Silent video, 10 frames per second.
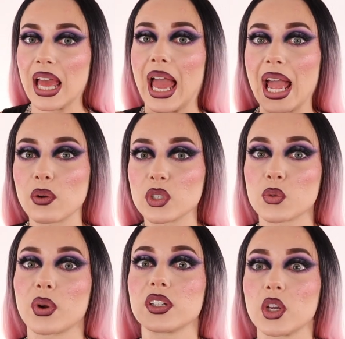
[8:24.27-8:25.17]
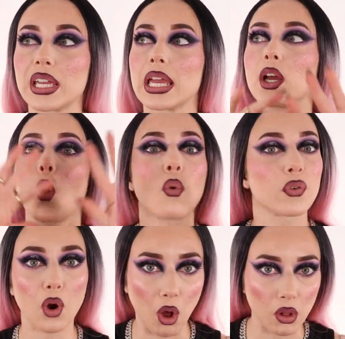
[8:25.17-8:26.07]
and which one it
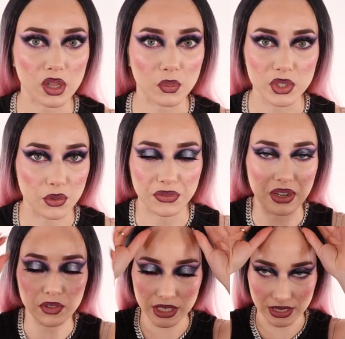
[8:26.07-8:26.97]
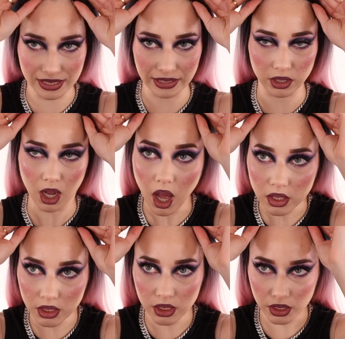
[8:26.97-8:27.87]
overall was your favorite, like the
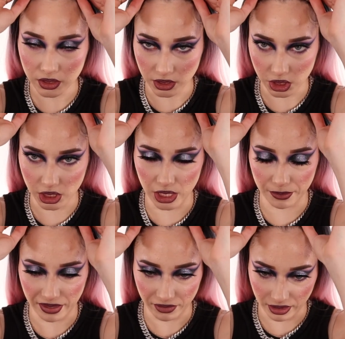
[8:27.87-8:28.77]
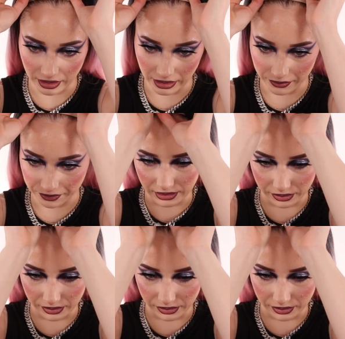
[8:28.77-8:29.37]
color, the shape, everything.